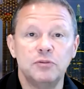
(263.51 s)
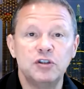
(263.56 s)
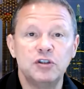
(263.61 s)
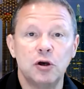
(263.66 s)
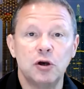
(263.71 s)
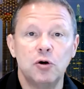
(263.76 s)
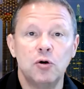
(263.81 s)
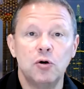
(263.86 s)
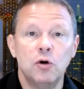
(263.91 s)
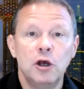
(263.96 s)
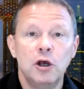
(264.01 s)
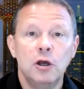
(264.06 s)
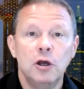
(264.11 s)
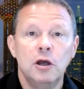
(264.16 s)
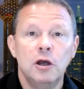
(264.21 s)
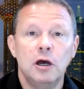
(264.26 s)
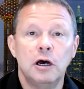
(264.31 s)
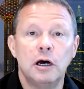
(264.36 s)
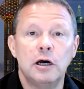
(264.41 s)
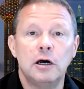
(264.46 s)
So
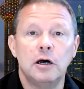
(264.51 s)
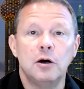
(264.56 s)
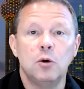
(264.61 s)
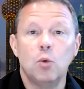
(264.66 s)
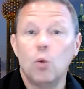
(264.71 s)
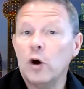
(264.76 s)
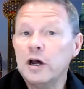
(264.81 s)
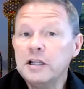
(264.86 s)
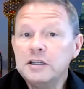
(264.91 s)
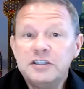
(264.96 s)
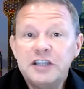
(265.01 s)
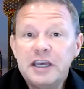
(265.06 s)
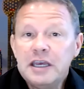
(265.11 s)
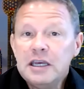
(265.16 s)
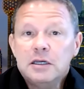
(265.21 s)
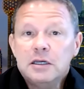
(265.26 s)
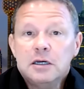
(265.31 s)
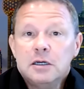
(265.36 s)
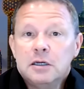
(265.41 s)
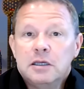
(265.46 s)
what
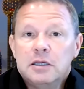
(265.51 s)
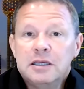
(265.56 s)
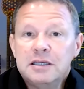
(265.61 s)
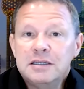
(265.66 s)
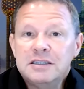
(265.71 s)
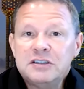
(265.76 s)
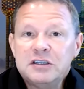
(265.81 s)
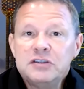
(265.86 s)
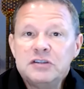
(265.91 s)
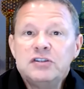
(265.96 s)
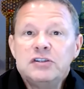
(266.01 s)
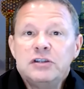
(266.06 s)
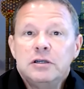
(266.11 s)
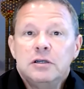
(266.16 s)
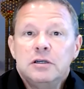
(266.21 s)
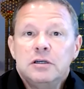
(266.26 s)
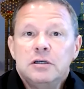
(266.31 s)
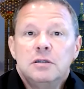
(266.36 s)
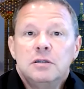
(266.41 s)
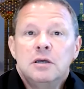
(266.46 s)
data
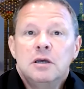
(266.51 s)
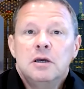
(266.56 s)
existed,